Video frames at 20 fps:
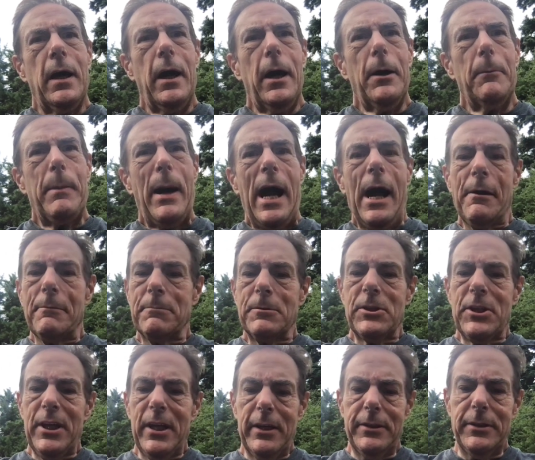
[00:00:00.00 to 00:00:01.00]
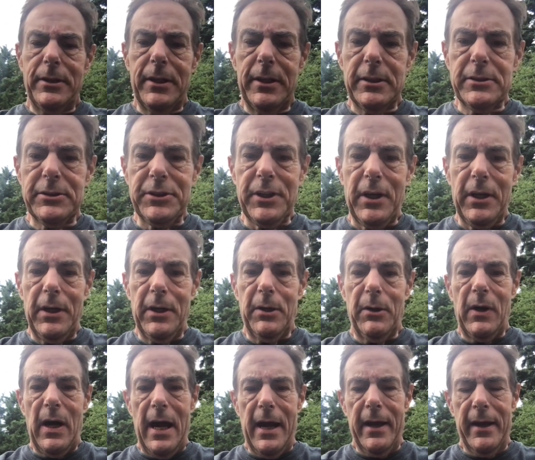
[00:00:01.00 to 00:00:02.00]
About 10 years ago,
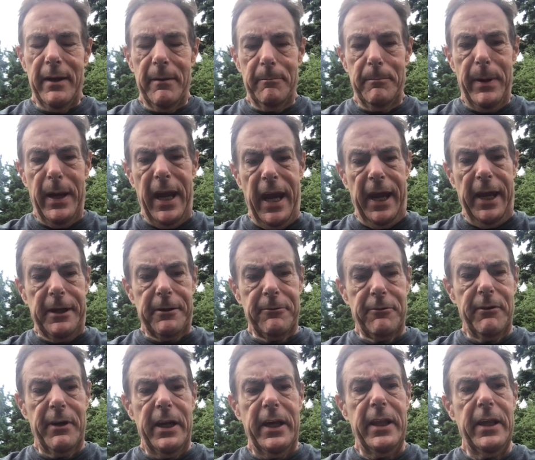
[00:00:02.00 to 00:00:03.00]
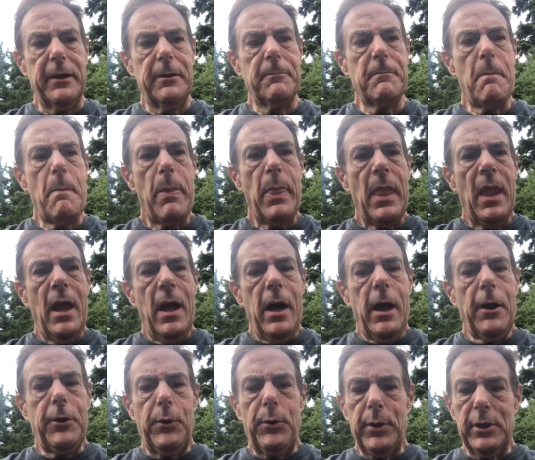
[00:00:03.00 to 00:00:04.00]
I began reading A
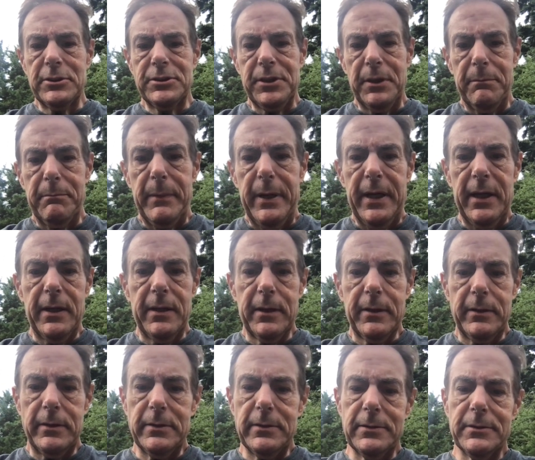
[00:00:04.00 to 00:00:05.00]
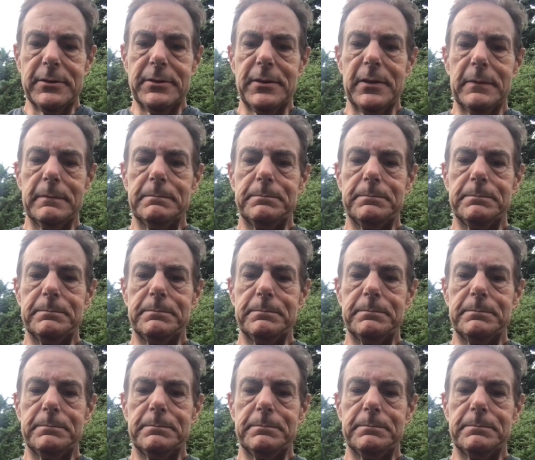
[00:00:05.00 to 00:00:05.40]
Course in Miracles,